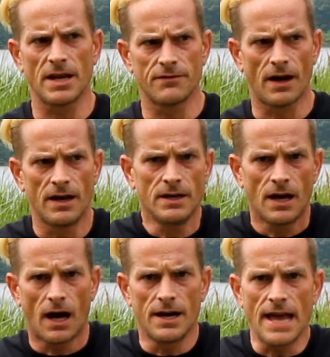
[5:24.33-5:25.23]
bit of a,
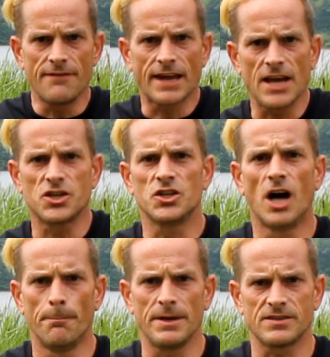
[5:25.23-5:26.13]
a navigation
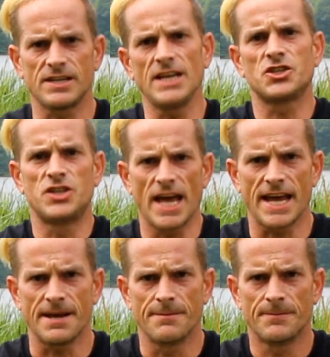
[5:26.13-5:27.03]
compass each day.
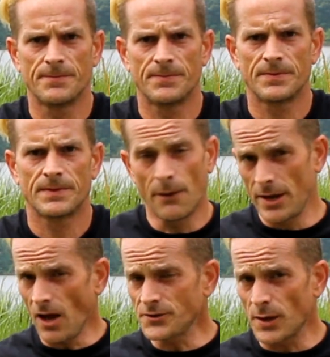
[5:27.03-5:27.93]
And
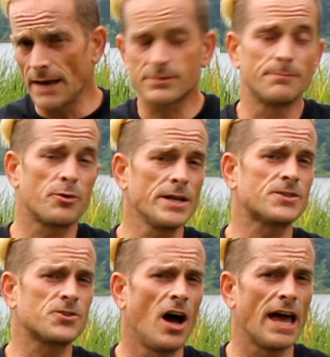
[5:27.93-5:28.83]
we also have some pretty
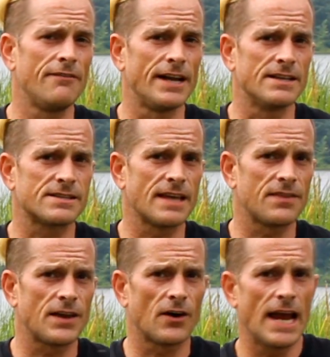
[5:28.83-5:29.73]
strong evidence
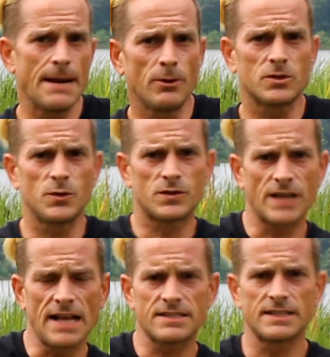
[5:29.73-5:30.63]
that they're able to
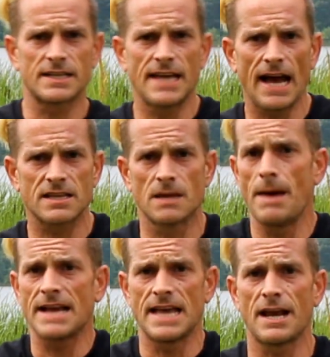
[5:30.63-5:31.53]
sense and detect the
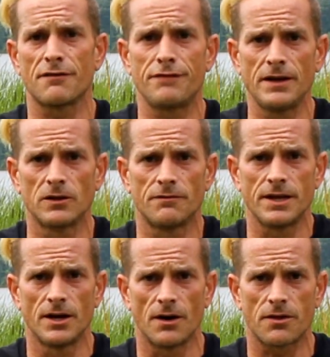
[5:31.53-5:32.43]
magnetic field of
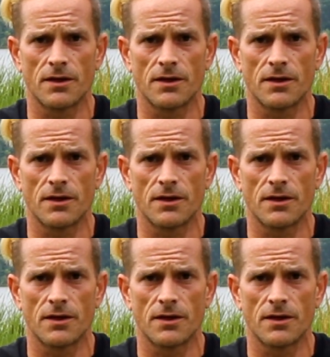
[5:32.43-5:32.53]
the Earth